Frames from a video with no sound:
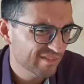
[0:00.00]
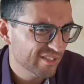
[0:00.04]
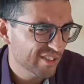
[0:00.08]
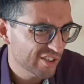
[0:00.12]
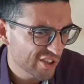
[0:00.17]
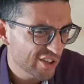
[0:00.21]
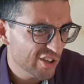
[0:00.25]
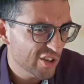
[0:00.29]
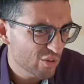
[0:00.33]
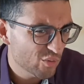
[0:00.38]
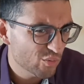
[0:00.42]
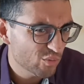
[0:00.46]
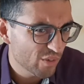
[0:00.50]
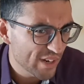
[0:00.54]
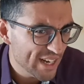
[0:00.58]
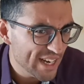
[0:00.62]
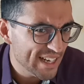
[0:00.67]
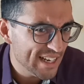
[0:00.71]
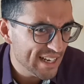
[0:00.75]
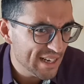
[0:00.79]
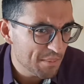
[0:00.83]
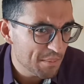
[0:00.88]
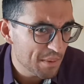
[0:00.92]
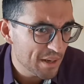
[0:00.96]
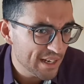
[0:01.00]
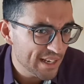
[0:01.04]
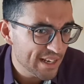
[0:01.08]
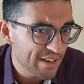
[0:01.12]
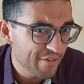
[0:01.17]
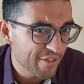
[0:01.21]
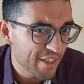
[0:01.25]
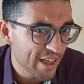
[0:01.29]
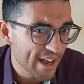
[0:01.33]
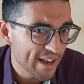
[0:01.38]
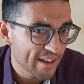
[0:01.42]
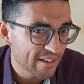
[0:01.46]
Do you really believe
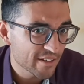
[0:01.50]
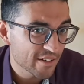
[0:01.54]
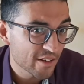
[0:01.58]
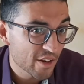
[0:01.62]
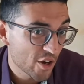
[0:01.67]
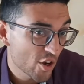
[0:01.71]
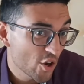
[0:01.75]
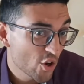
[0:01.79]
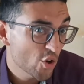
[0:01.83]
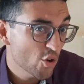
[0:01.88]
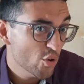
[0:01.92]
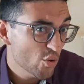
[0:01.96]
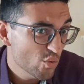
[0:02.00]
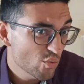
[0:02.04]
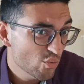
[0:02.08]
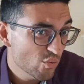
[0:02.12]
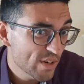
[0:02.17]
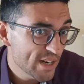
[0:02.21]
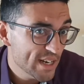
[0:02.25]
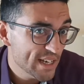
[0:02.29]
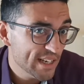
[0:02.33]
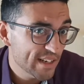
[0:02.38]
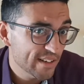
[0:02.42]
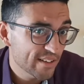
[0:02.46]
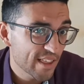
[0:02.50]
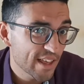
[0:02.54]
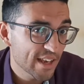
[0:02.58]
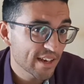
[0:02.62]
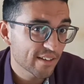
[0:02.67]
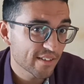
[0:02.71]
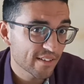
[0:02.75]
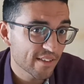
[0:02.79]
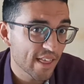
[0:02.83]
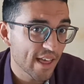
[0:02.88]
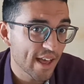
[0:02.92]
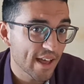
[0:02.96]
that? Who really
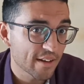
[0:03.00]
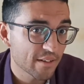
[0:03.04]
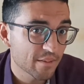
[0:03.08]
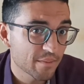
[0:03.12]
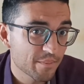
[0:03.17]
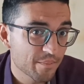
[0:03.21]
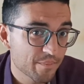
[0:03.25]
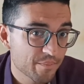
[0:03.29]
thinks that?